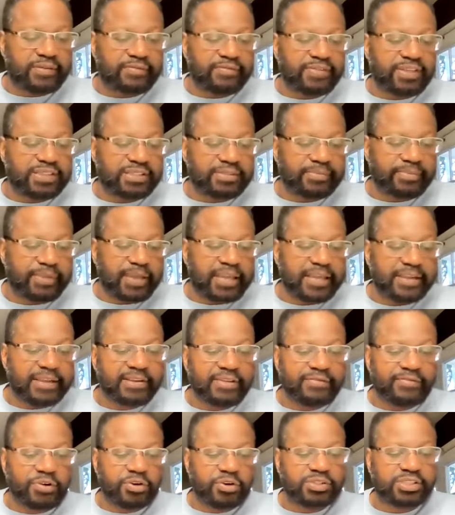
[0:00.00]
of this man
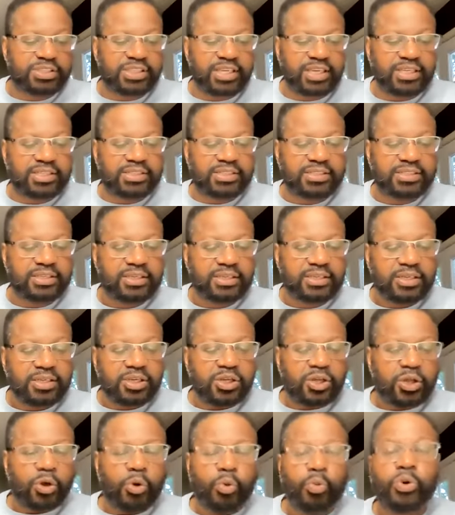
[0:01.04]
in verse six
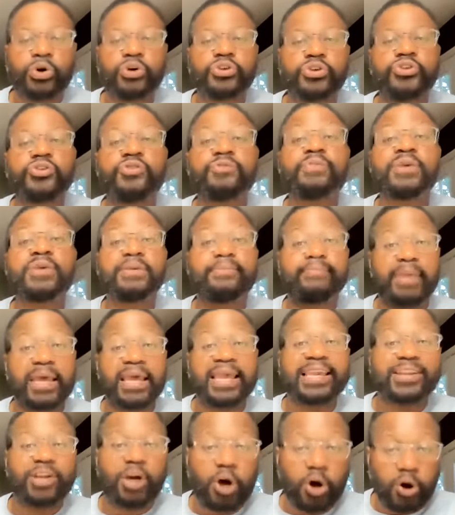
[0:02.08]
Will you be
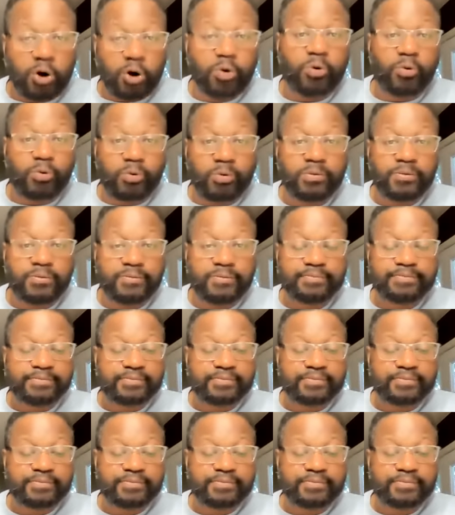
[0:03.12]
made whole?